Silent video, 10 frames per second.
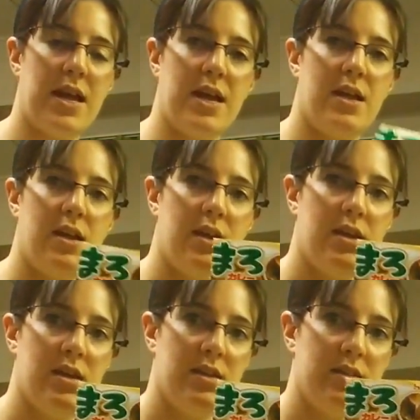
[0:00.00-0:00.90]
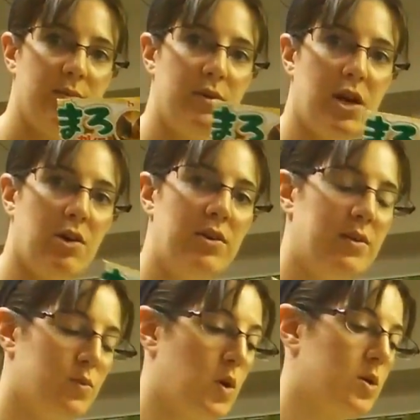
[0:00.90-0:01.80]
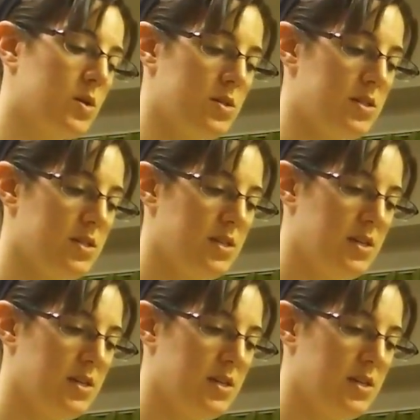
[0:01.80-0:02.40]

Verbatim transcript: add some curry rocks.